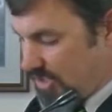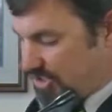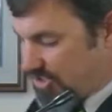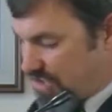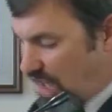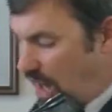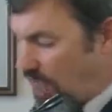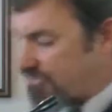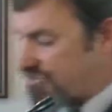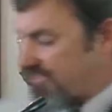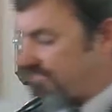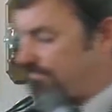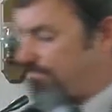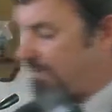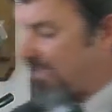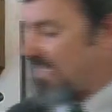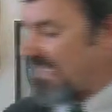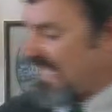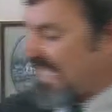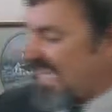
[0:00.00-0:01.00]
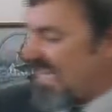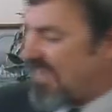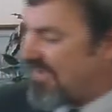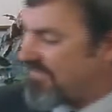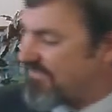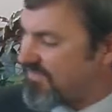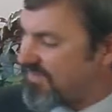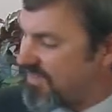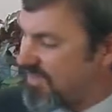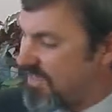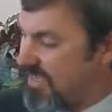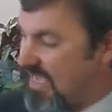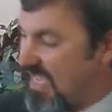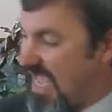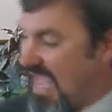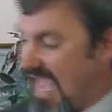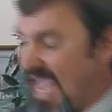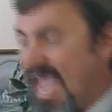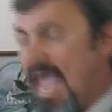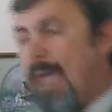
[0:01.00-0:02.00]
Joseph believed,
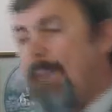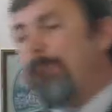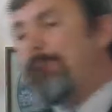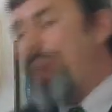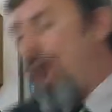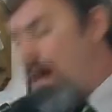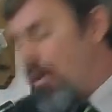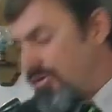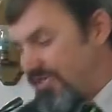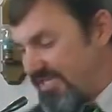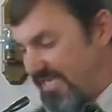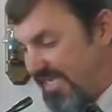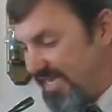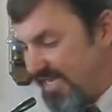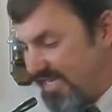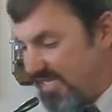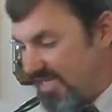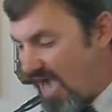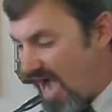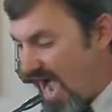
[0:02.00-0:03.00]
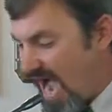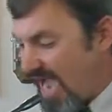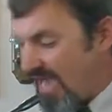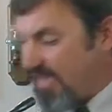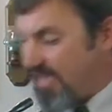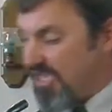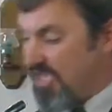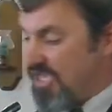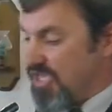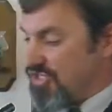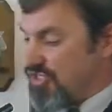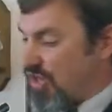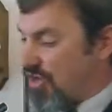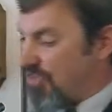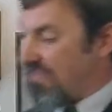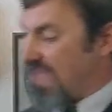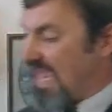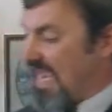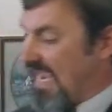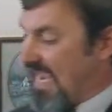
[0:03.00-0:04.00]
he boasted in God, so
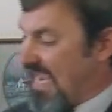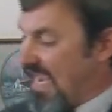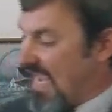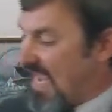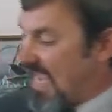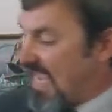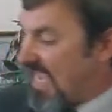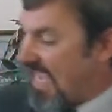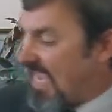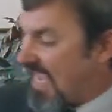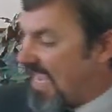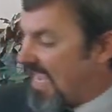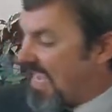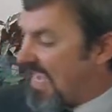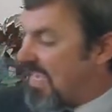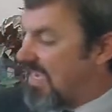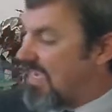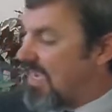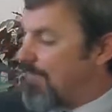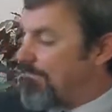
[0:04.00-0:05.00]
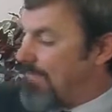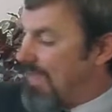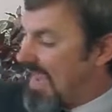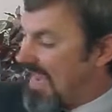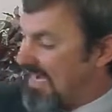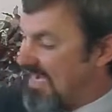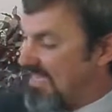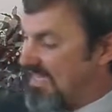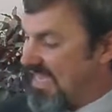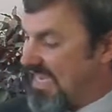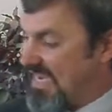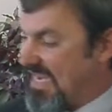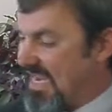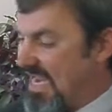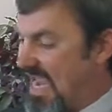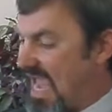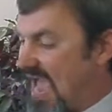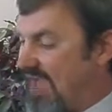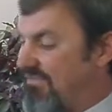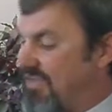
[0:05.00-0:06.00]
that he commanded that
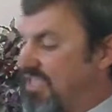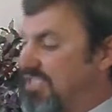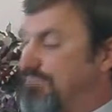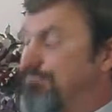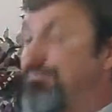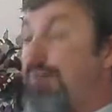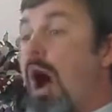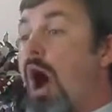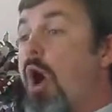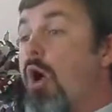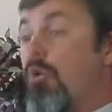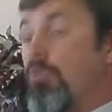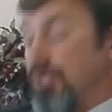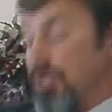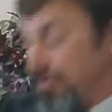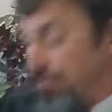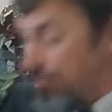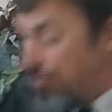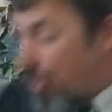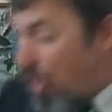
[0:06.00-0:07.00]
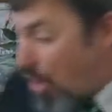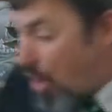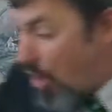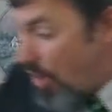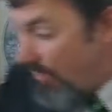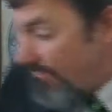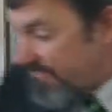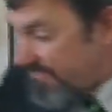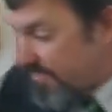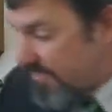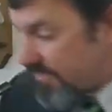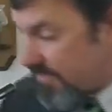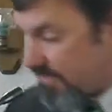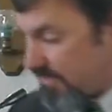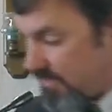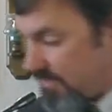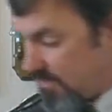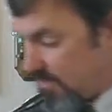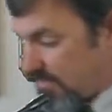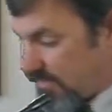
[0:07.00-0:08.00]
he have his bones moved
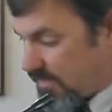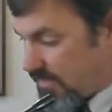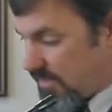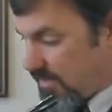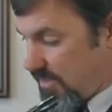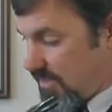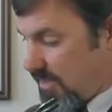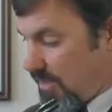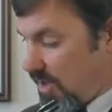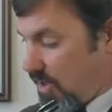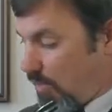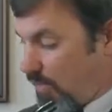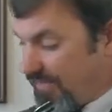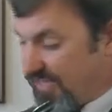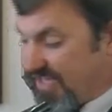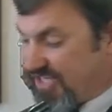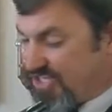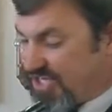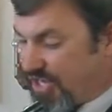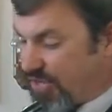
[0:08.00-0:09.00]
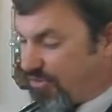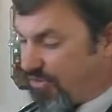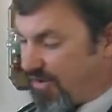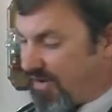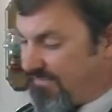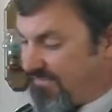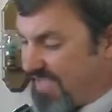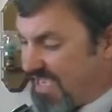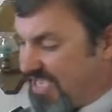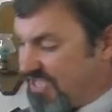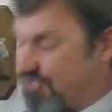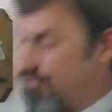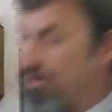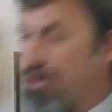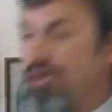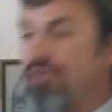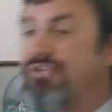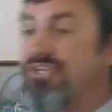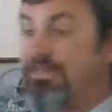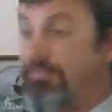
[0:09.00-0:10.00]
when the children of
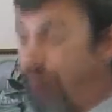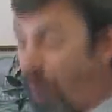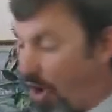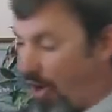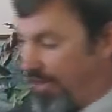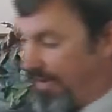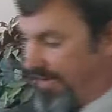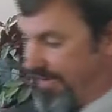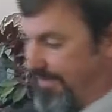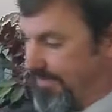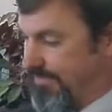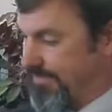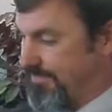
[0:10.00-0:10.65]
Israel departed.